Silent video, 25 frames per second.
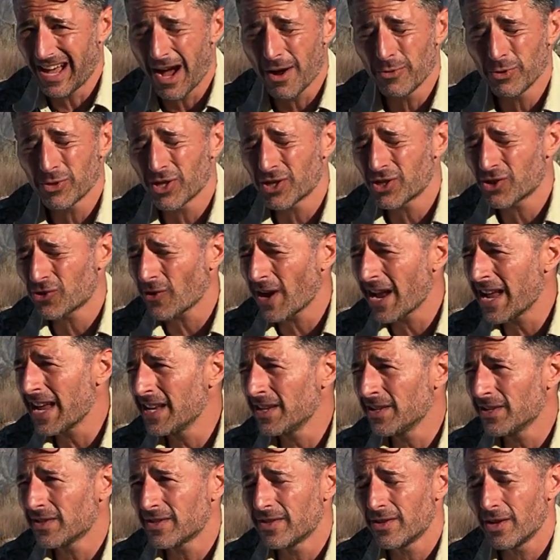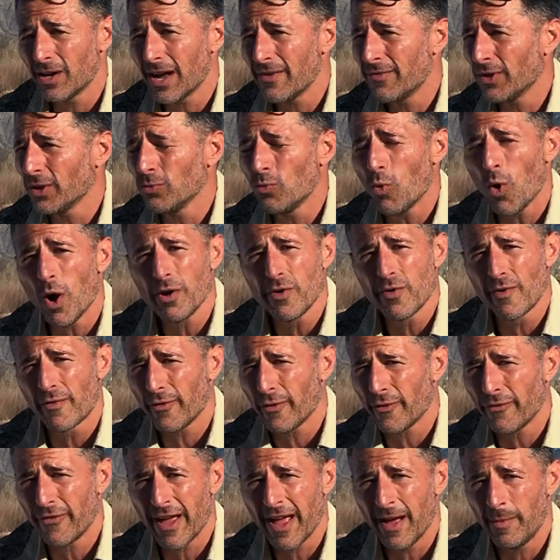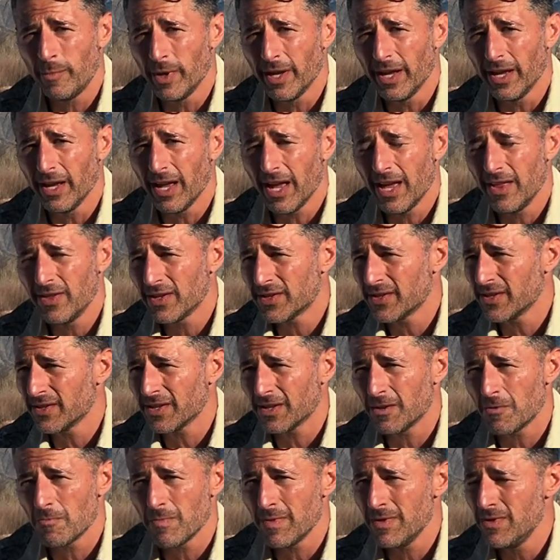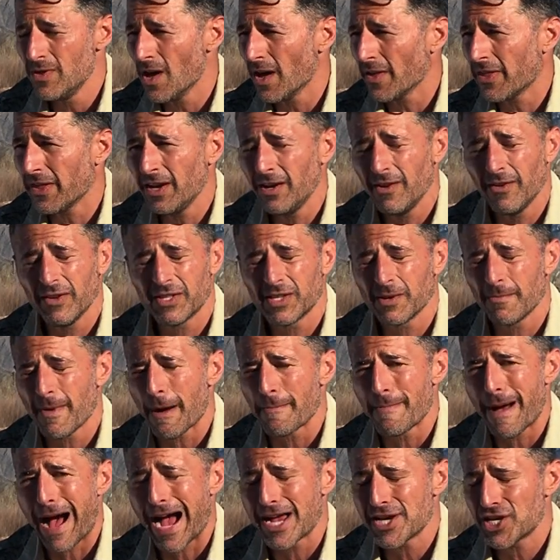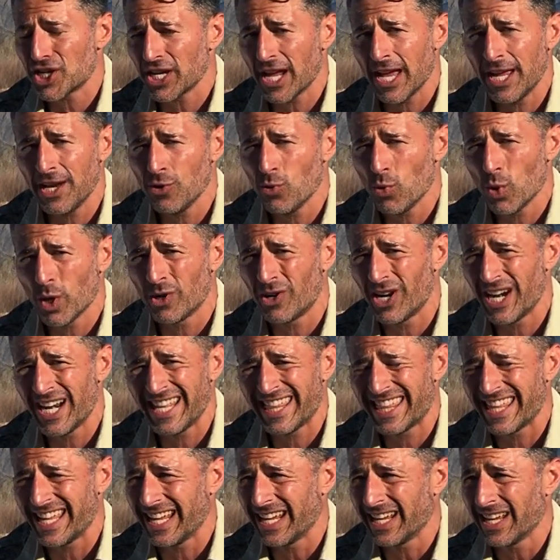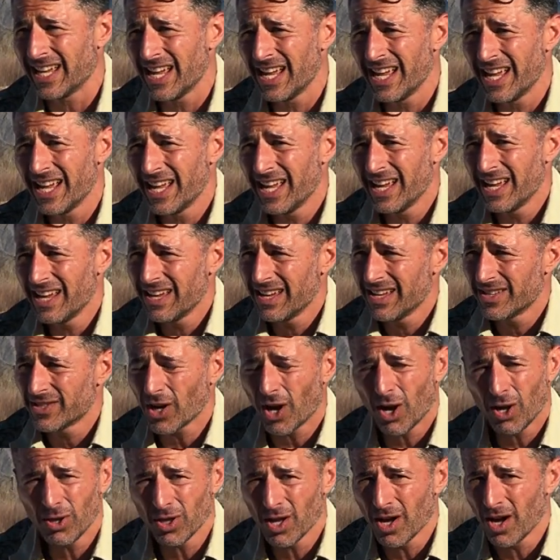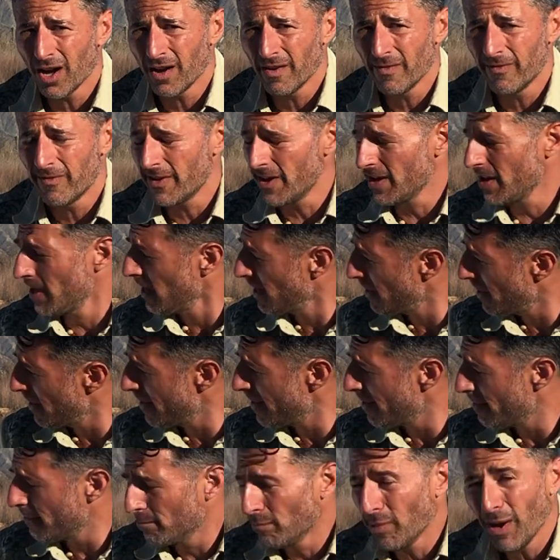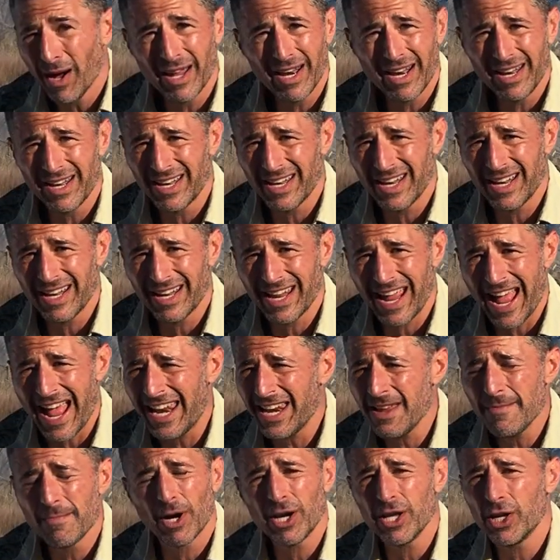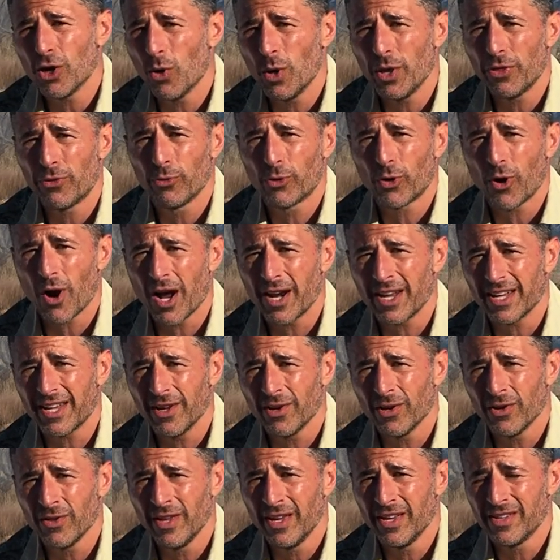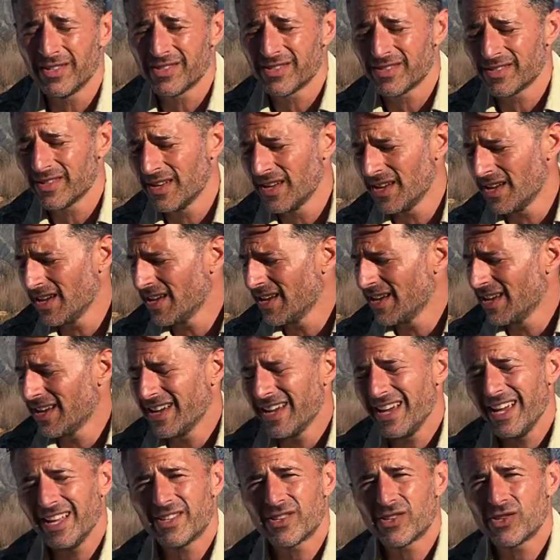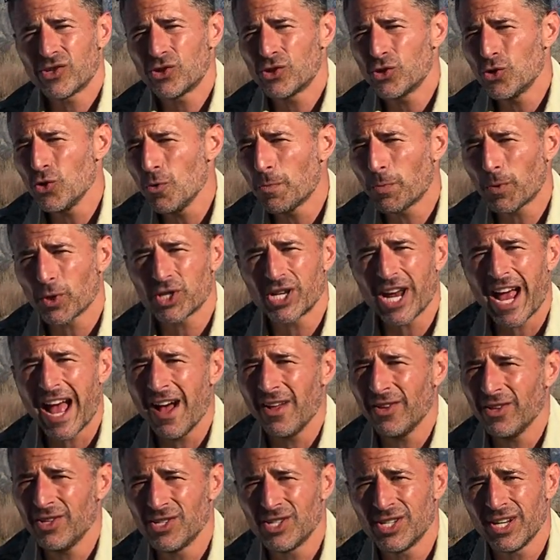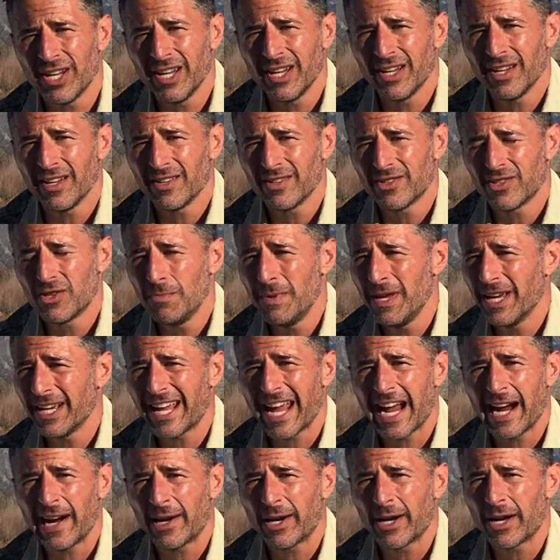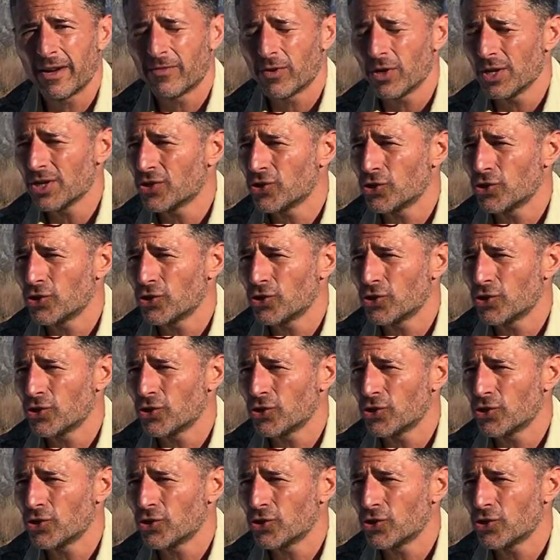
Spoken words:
I was estranged. I have a wonderful family, and this isn't nothing of this about bashing anyone or anything. It's all love. But anybody going through chronic illness, it's super challenging to be a caregiver.